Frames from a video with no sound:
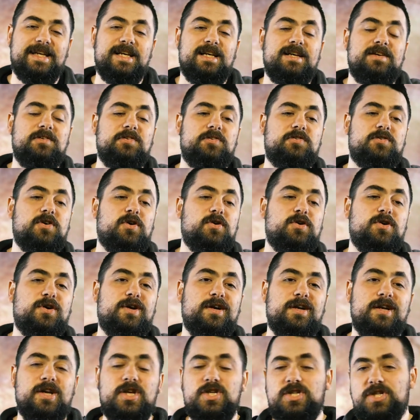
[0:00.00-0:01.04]
So you're
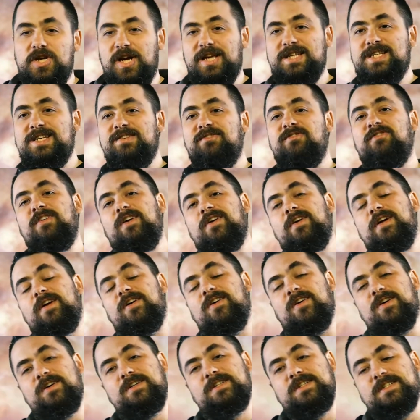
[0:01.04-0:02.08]
going to judge it very
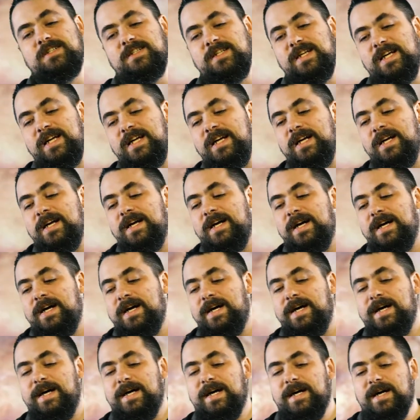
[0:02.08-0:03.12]
harshly.
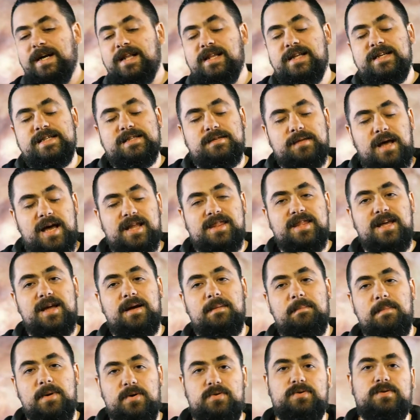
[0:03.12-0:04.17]
At least I think
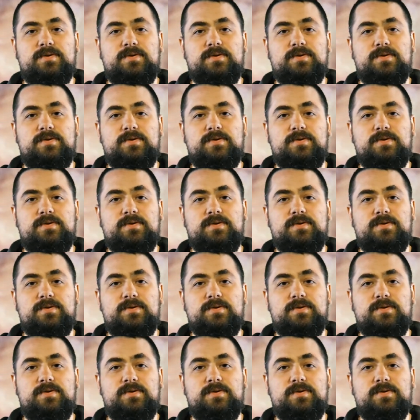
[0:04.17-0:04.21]
most